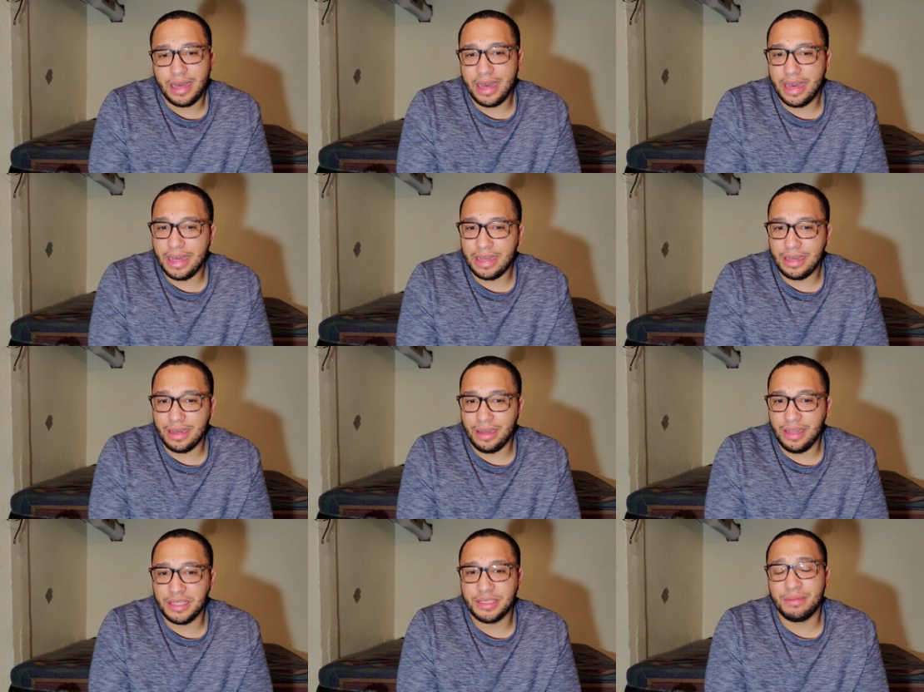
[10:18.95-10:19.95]
And
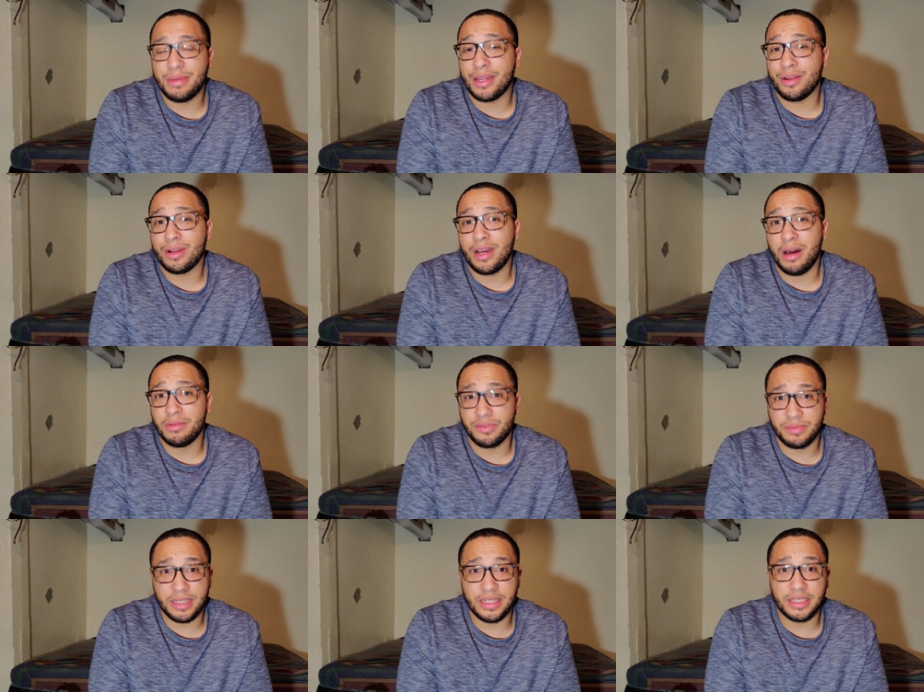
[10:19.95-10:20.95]
listening better comes
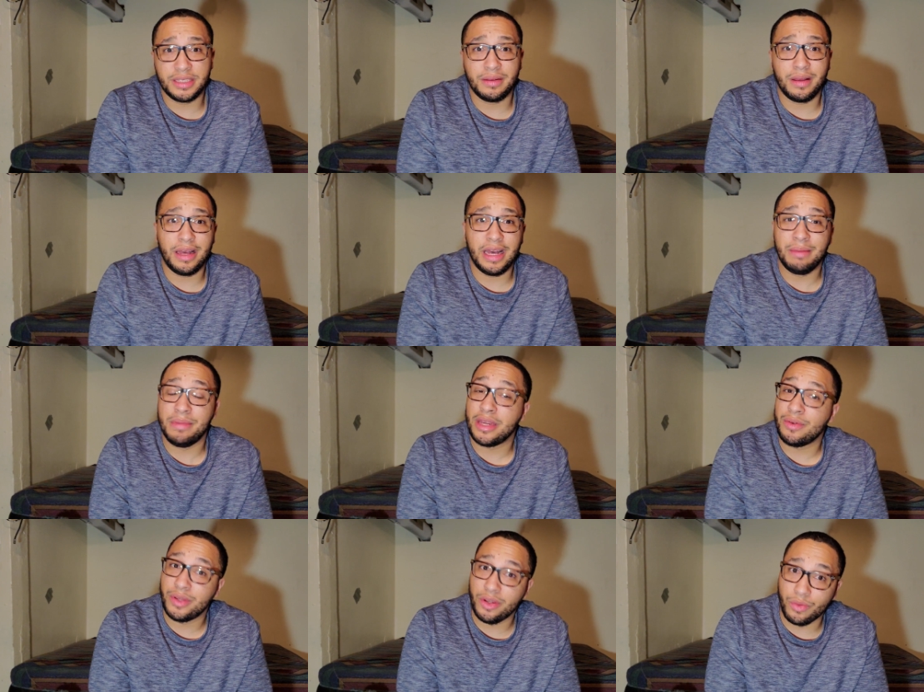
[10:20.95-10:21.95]
from just
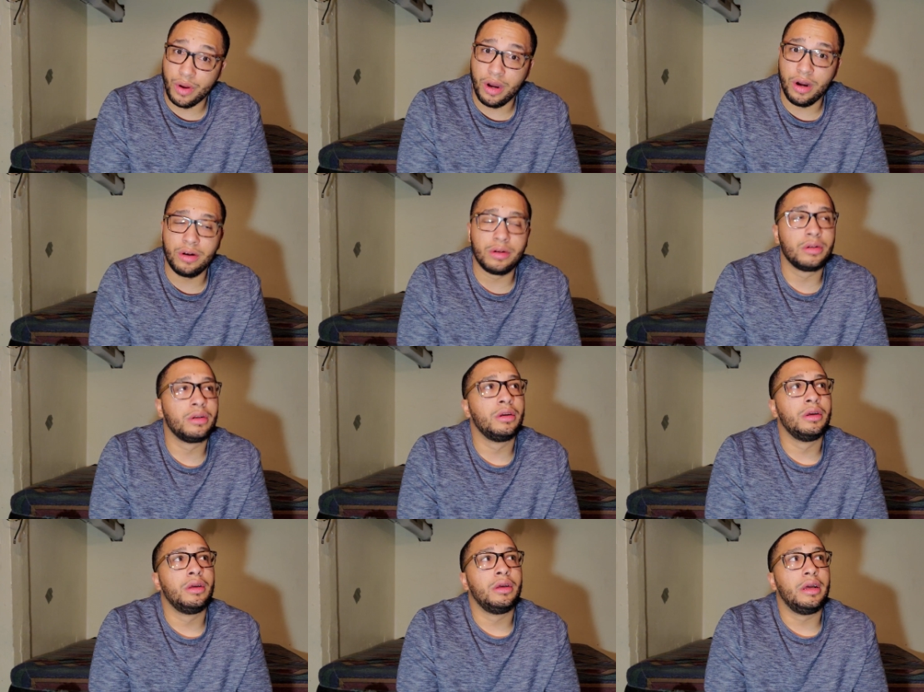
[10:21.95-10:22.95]
admitting when you're wrong,
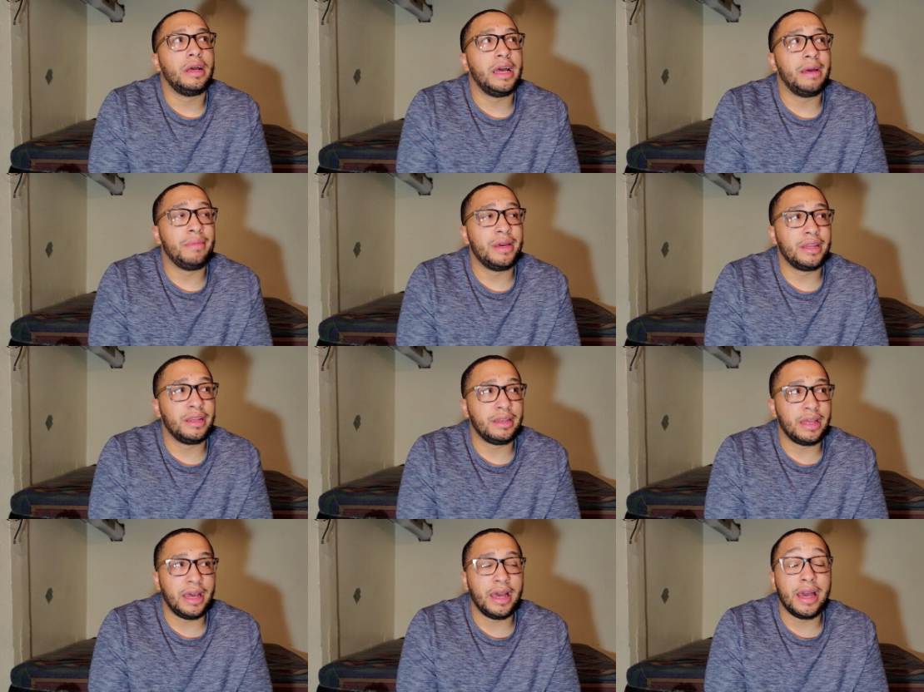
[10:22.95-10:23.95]
admitting
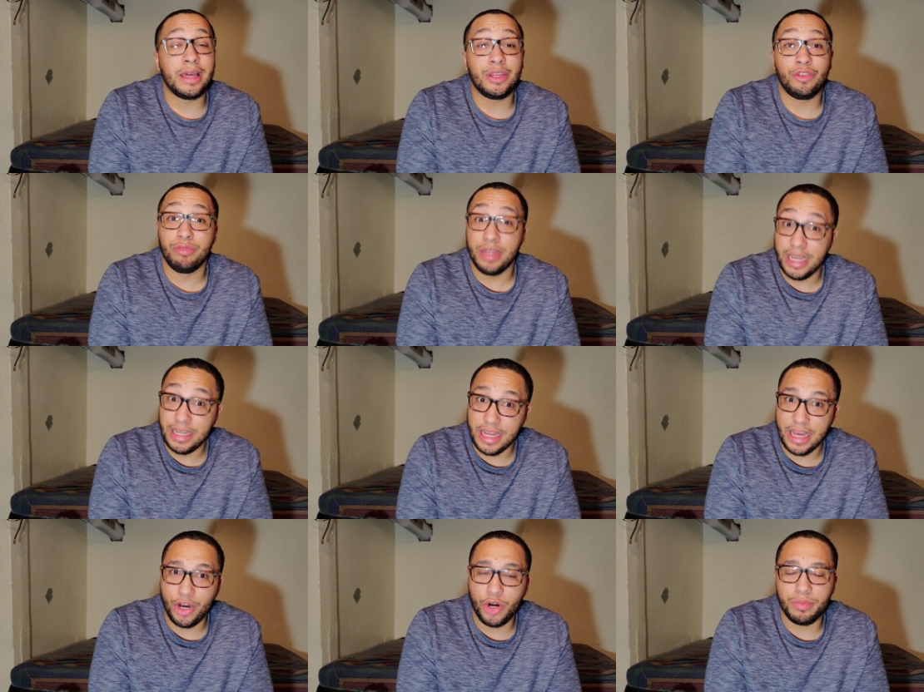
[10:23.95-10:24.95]
that you need the
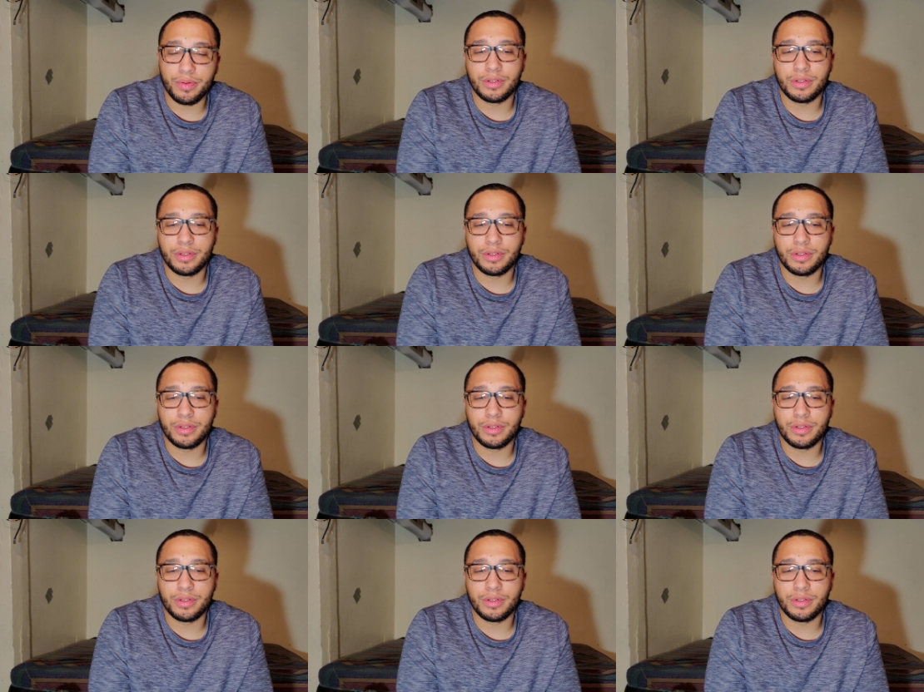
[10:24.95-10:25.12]
help,